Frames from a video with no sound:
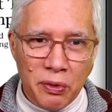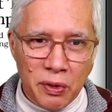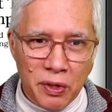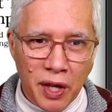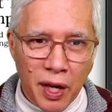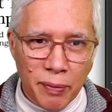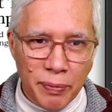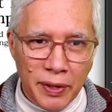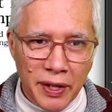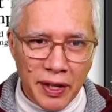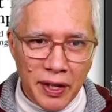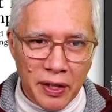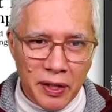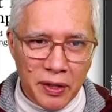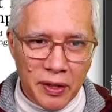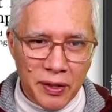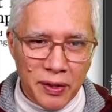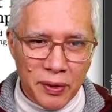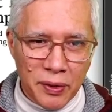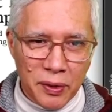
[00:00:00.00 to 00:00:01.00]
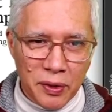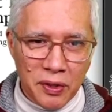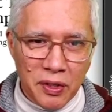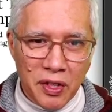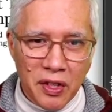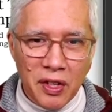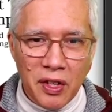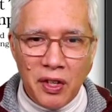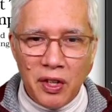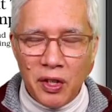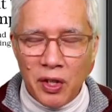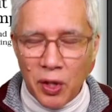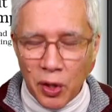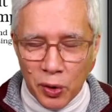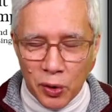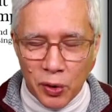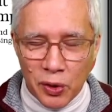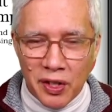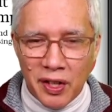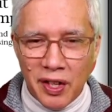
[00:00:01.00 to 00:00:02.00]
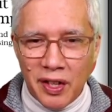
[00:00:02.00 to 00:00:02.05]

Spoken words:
complicated code.